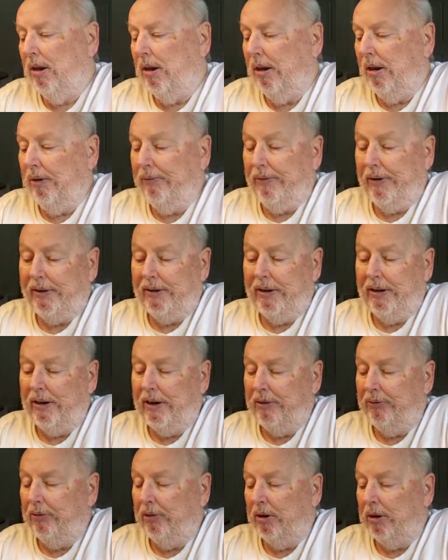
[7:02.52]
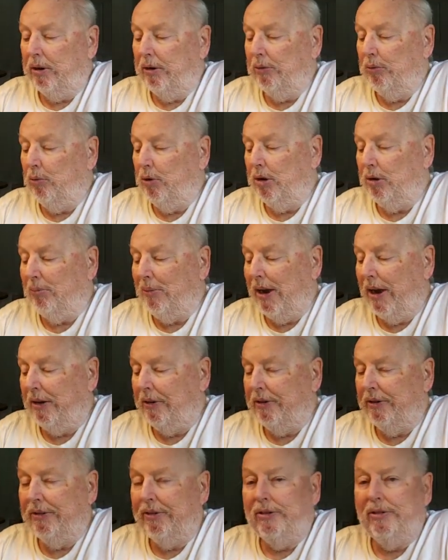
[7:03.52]
And if I did, it really wouldn't
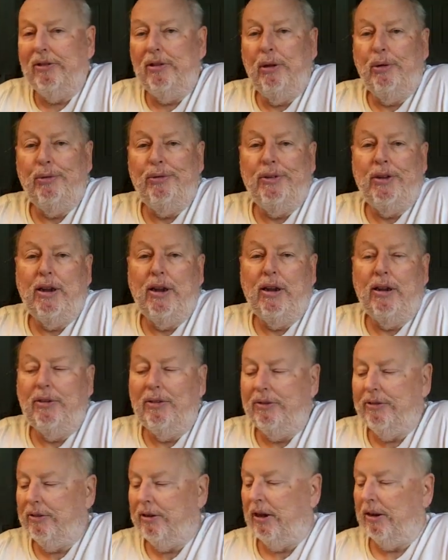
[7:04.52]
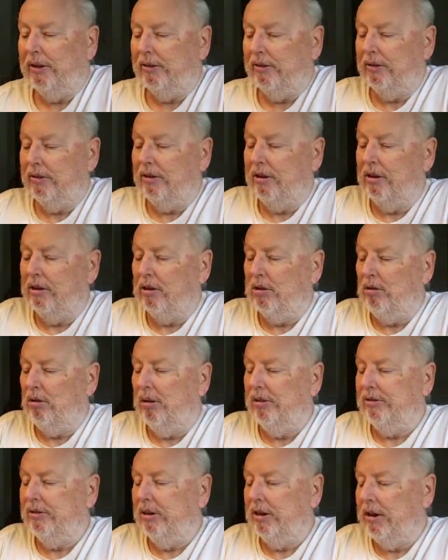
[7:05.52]
matter. It just slows down. It's not going to
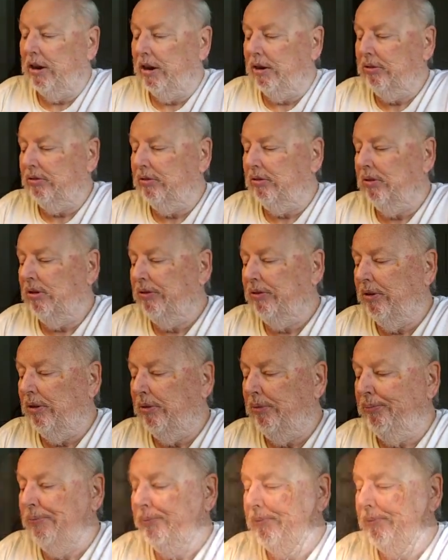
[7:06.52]
cost any extra. So,